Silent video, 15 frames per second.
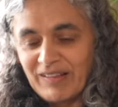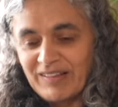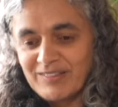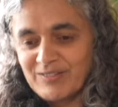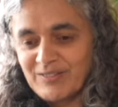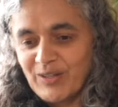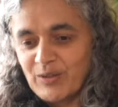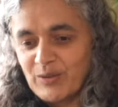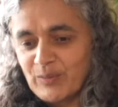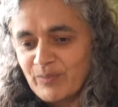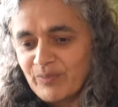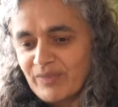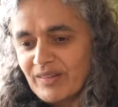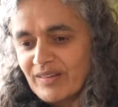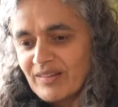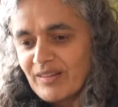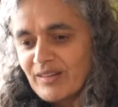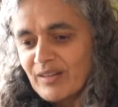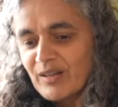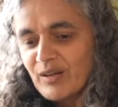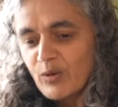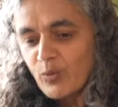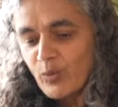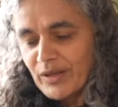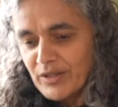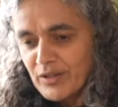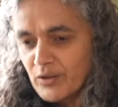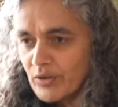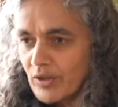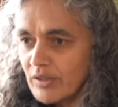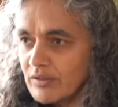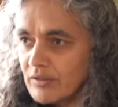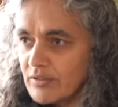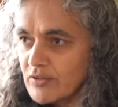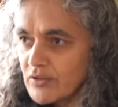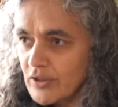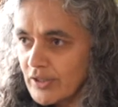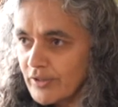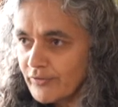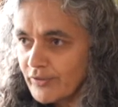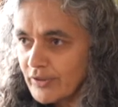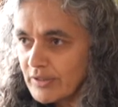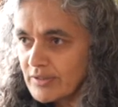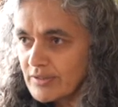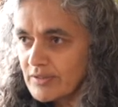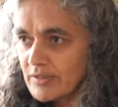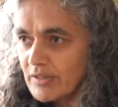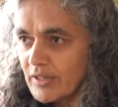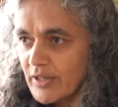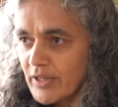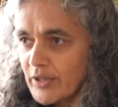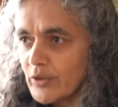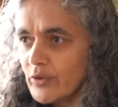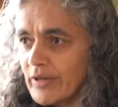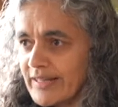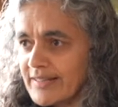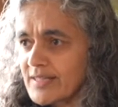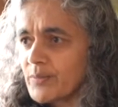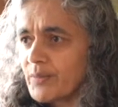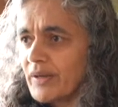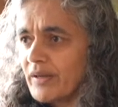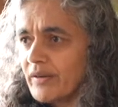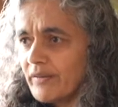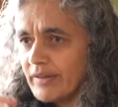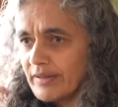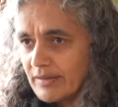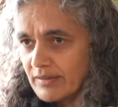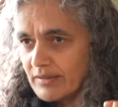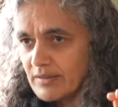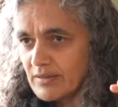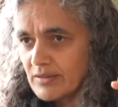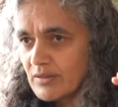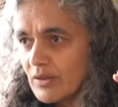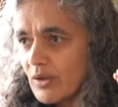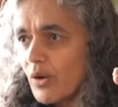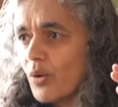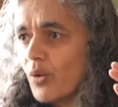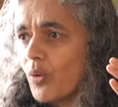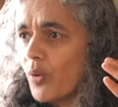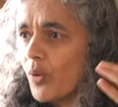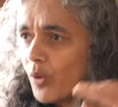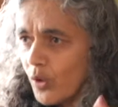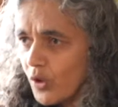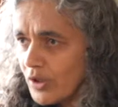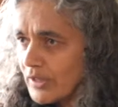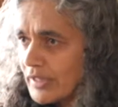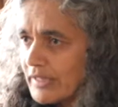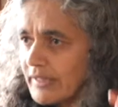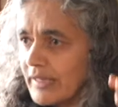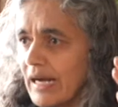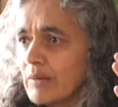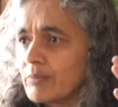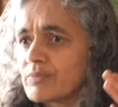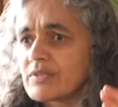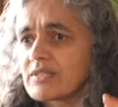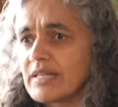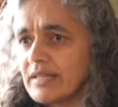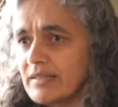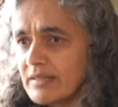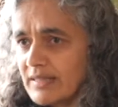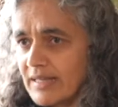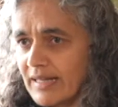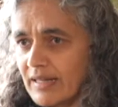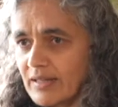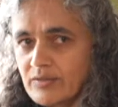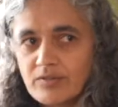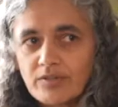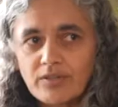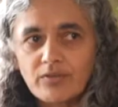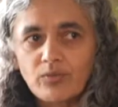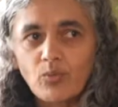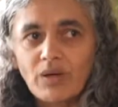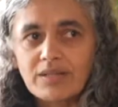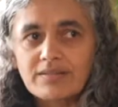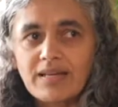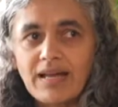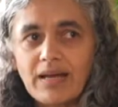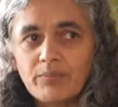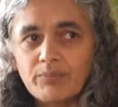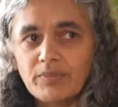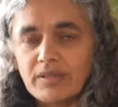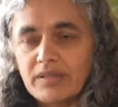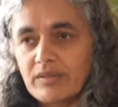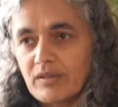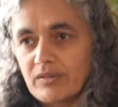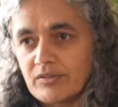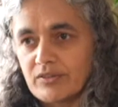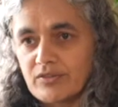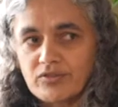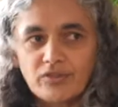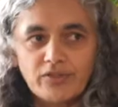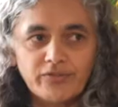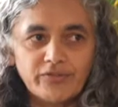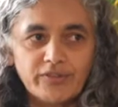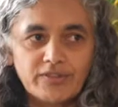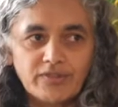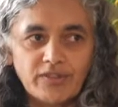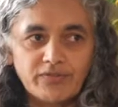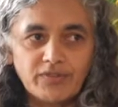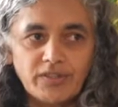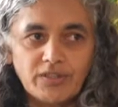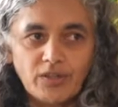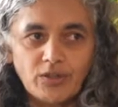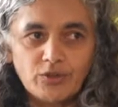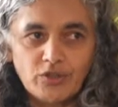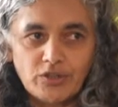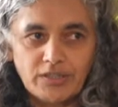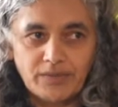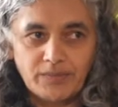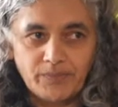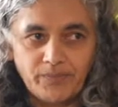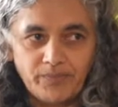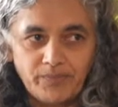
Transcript: So when you're on the surface, you experience all the ups and downs of what's happening on the surface of the ocean.